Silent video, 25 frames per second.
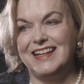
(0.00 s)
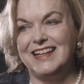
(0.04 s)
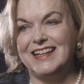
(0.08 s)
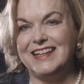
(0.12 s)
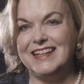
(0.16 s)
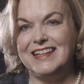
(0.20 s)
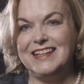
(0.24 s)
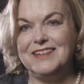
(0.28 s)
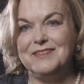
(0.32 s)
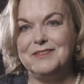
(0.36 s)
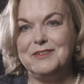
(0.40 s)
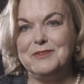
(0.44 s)

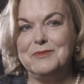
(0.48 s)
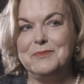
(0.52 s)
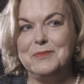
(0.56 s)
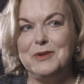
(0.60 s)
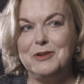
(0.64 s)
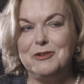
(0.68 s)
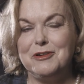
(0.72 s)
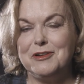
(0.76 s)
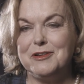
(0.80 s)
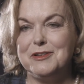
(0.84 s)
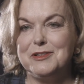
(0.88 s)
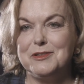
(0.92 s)
Yeah, well,
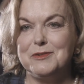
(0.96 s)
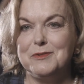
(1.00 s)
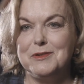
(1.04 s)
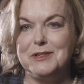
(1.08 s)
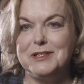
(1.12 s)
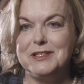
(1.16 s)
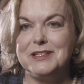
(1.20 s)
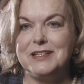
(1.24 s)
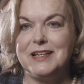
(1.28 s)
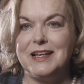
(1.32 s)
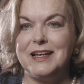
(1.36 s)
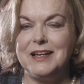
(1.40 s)
America's
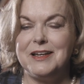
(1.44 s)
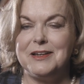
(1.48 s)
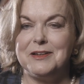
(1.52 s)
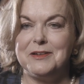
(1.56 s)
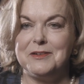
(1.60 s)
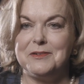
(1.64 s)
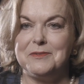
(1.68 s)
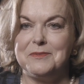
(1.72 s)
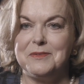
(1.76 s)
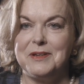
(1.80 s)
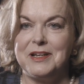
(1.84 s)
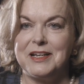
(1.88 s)
always
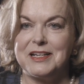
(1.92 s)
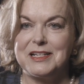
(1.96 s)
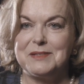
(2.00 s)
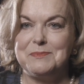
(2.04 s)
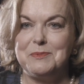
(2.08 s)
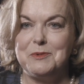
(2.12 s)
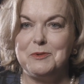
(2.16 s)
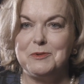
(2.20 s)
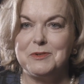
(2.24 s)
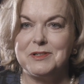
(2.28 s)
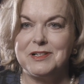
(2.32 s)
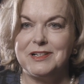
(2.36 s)

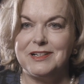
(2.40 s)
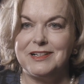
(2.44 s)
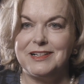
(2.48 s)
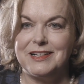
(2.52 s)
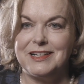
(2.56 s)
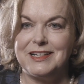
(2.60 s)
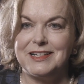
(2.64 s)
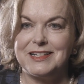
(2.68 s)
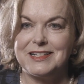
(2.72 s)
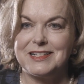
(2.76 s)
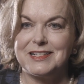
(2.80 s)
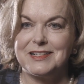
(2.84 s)
exported
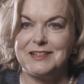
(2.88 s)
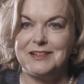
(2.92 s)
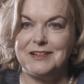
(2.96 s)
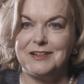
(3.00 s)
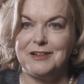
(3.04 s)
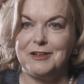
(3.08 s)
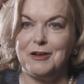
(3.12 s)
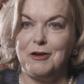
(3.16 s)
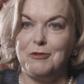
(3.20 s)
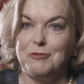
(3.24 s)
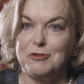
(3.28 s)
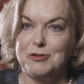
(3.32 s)
its
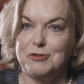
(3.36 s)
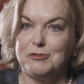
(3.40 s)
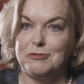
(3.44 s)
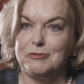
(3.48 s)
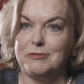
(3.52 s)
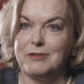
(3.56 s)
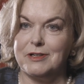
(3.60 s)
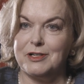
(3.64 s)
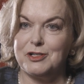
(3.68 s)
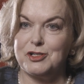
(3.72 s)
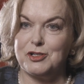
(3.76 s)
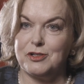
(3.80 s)

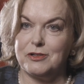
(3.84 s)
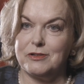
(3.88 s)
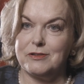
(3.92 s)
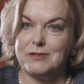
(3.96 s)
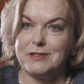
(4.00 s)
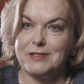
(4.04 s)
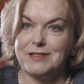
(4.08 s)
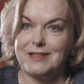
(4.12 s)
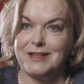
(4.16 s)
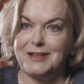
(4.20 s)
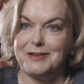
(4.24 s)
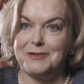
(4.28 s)
cultural
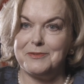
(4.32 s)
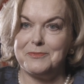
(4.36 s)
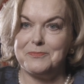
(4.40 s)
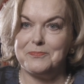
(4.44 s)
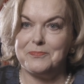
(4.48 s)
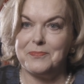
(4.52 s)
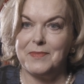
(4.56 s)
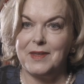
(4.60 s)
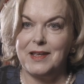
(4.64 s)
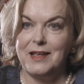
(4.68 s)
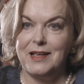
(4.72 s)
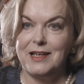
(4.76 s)
issues.
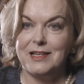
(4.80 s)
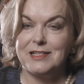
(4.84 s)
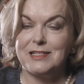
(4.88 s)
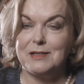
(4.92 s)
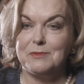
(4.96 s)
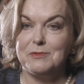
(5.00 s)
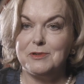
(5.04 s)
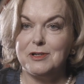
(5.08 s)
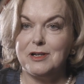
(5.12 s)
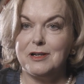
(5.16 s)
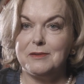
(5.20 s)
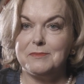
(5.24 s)

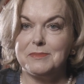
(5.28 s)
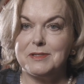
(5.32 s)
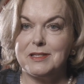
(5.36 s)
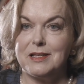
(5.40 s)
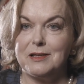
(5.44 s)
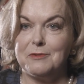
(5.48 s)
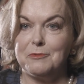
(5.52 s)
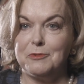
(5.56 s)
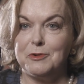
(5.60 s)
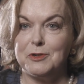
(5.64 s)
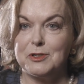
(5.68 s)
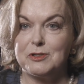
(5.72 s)
Sometimes
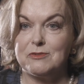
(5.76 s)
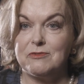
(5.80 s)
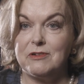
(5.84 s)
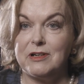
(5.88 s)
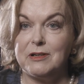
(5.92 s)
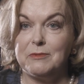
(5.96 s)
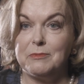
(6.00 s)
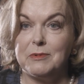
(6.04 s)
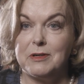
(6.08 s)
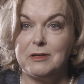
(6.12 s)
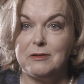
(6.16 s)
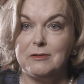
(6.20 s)
that works
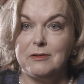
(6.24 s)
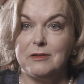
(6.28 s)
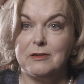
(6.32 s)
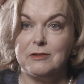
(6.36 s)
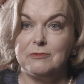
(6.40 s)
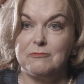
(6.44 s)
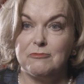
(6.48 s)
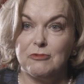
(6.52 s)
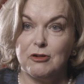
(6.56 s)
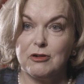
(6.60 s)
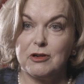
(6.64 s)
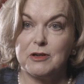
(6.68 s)
really well
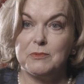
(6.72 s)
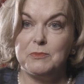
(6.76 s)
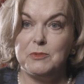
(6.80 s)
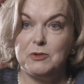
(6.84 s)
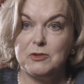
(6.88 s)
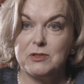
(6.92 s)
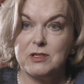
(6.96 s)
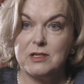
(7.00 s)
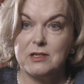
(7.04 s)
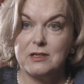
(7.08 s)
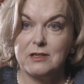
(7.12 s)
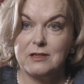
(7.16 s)
on rock
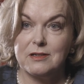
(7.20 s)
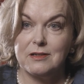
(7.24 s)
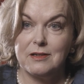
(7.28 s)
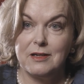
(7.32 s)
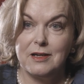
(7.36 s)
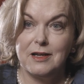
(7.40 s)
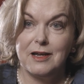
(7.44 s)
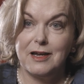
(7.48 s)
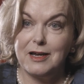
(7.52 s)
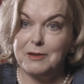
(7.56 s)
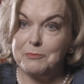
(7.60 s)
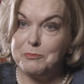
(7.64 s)
music.
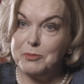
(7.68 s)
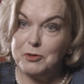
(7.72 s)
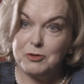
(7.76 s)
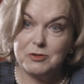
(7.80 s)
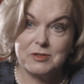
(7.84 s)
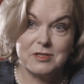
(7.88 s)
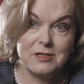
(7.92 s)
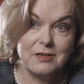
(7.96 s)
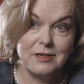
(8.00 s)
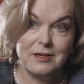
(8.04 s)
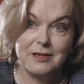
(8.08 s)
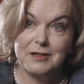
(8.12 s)

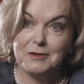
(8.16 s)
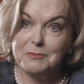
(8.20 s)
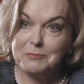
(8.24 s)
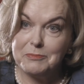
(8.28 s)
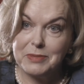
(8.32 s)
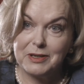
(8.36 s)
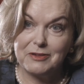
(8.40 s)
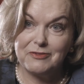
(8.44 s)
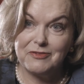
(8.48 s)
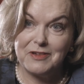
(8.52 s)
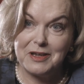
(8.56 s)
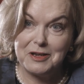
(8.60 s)
Personally, I'm a
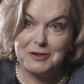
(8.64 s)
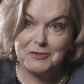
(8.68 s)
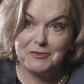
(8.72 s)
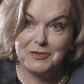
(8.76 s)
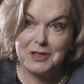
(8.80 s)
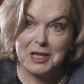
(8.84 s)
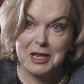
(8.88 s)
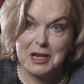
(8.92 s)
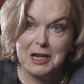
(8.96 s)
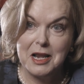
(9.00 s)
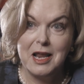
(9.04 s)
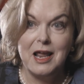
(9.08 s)
big fan of
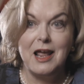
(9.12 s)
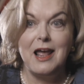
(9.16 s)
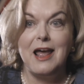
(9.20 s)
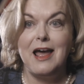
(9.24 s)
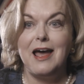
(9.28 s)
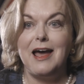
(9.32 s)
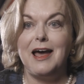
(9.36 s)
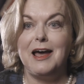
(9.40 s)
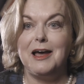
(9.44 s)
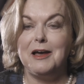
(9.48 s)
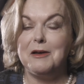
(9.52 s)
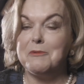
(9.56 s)

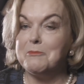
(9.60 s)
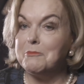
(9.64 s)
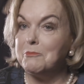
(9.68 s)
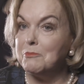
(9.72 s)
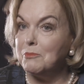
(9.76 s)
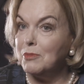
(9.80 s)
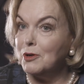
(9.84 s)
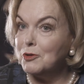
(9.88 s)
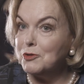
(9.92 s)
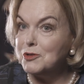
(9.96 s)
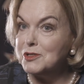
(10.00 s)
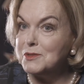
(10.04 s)
that.
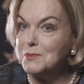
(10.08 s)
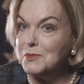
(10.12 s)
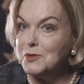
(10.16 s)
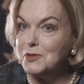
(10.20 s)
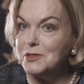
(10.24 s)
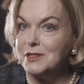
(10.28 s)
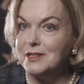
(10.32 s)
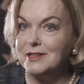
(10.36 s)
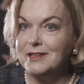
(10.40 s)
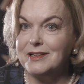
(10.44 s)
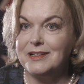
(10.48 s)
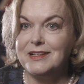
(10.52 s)
Blues
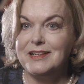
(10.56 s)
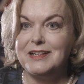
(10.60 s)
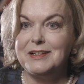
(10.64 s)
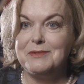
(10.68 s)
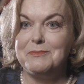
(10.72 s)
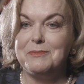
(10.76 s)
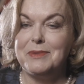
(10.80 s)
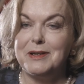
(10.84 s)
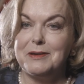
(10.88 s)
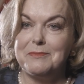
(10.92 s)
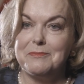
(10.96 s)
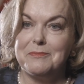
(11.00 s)
music.
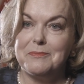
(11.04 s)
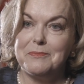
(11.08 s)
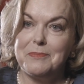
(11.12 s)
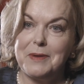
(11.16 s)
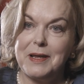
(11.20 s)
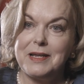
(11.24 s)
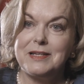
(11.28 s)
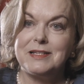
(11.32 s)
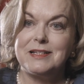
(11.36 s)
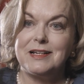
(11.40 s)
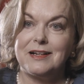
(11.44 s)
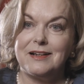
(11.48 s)
But
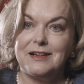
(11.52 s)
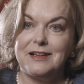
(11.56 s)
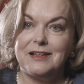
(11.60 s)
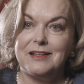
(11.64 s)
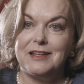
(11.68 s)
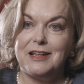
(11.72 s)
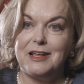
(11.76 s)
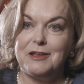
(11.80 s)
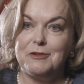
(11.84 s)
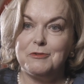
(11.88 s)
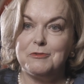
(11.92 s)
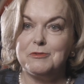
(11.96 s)
basically,
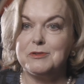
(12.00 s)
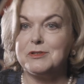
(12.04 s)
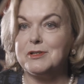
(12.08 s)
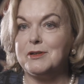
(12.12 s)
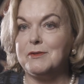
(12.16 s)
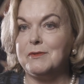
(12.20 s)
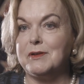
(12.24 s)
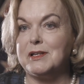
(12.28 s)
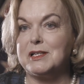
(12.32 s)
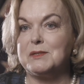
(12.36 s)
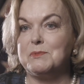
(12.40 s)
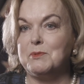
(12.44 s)
they
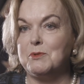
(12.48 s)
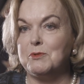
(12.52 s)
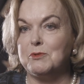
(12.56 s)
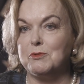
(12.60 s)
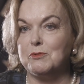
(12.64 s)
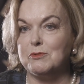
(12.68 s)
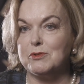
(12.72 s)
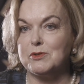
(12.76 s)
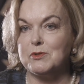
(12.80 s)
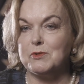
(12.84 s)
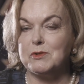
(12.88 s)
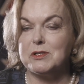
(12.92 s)
also export
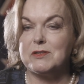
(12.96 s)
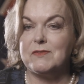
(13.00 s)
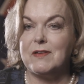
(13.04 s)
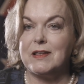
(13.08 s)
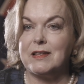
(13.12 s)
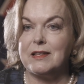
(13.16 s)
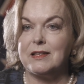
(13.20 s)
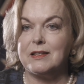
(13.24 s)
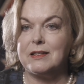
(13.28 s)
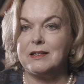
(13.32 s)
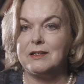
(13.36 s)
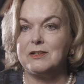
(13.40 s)
all sorts of
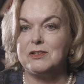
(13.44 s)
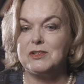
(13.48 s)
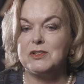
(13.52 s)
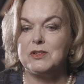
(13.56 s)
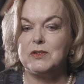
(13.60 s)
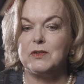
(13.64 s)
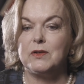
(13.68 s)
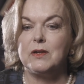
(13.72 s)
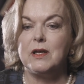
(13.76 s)
other things too.